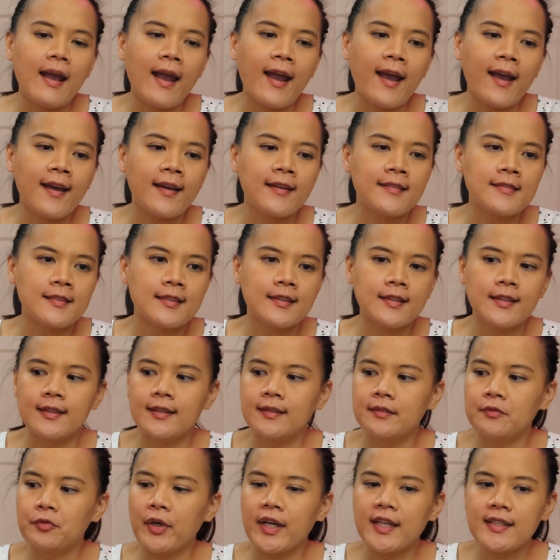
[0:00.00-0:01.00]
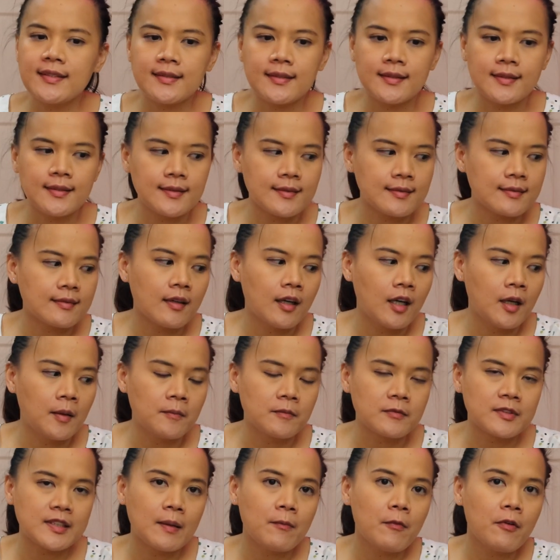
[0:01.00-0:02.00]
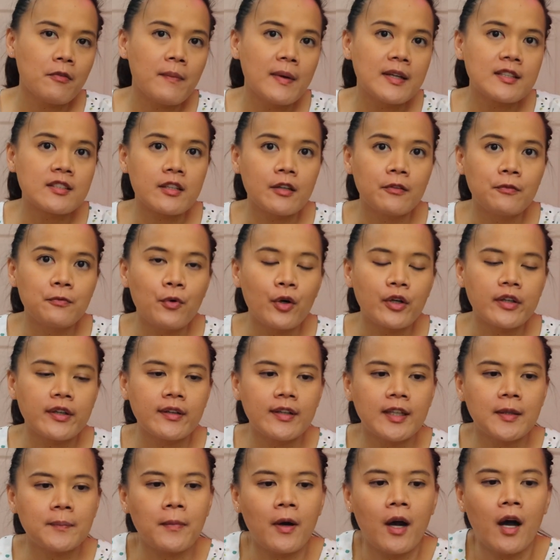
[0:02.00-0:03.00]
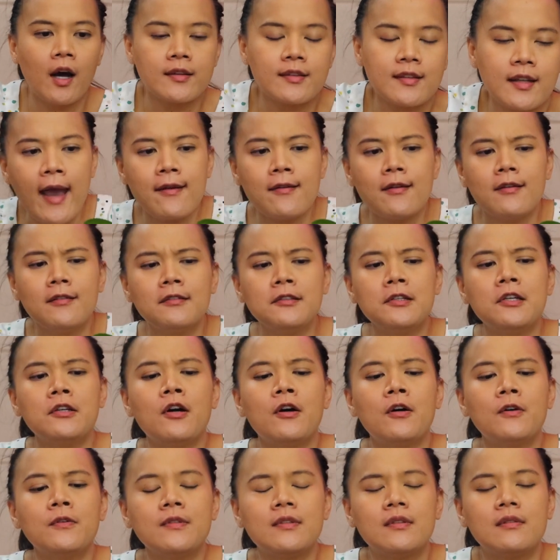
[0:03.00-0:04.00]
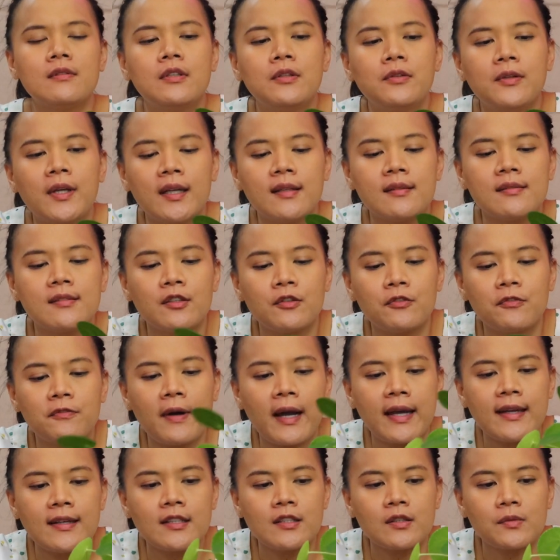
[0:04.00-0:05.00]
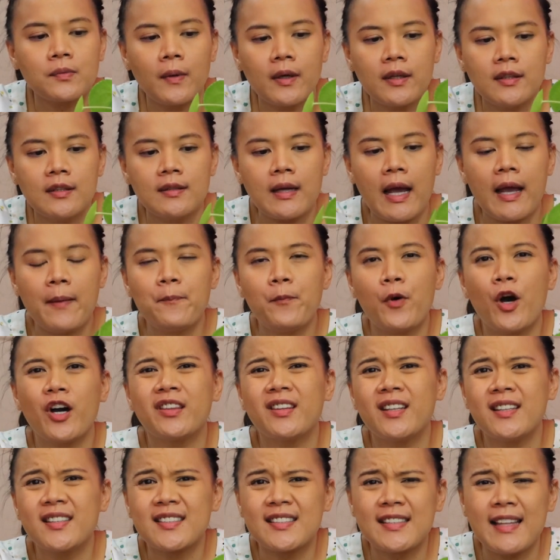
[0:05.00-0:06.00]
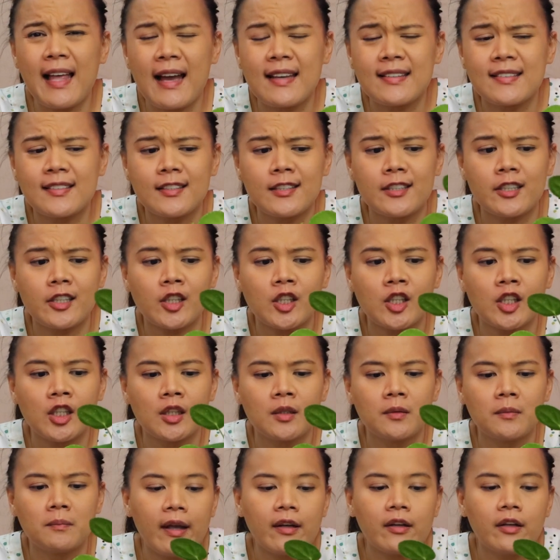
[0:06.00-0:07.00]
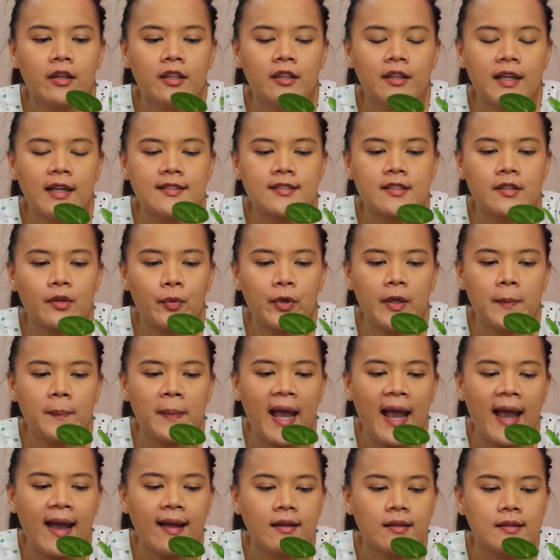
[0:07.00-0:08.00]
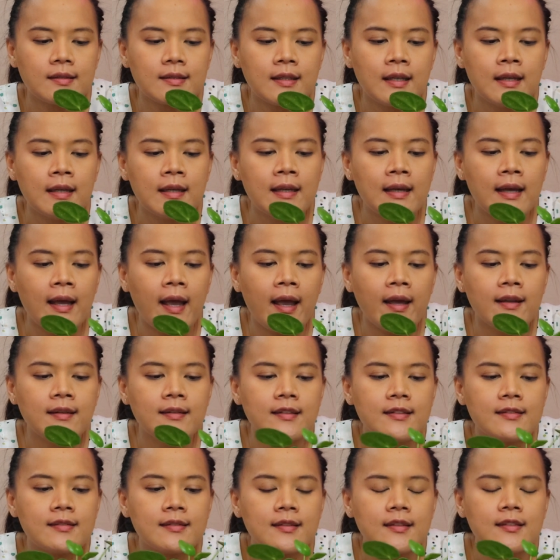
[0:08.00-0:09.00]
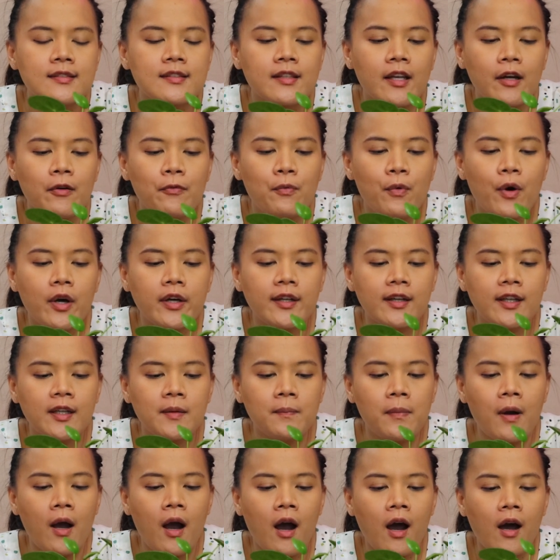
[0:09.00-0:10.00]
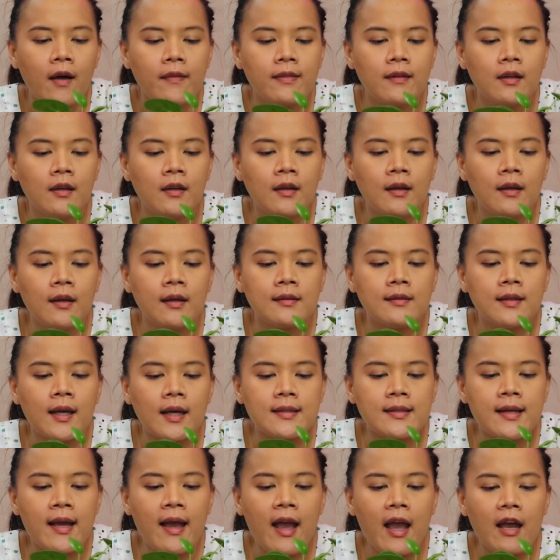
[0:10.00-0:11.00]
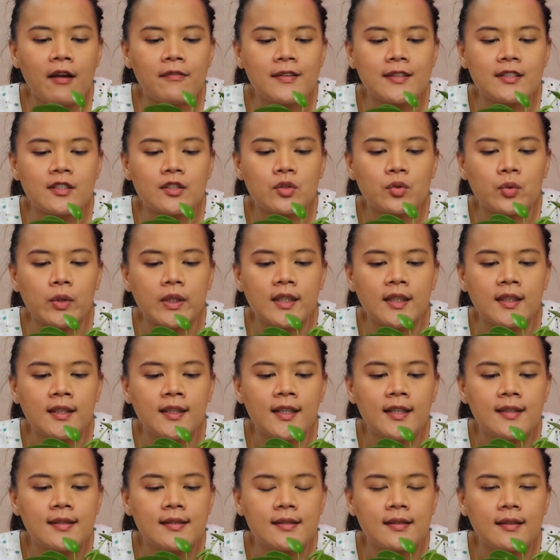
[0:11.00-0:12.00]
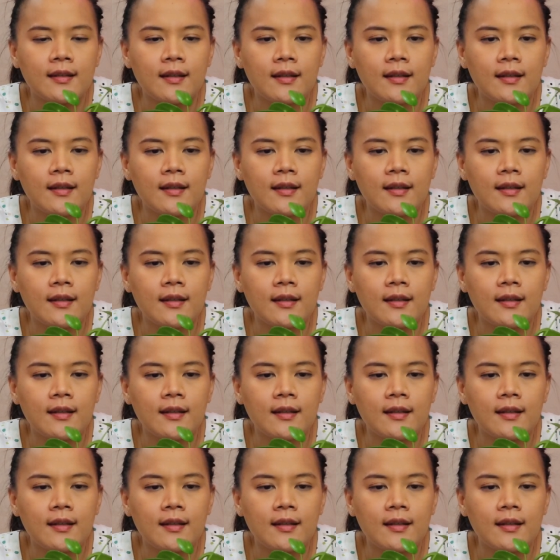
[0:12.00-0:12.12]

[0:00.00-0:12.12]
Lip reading: And the rest is some of my self-watering pots. I don't know, you can still find this one. I bought this last year. I got it as 3 packs. And this is self-watering pot that have a string in it.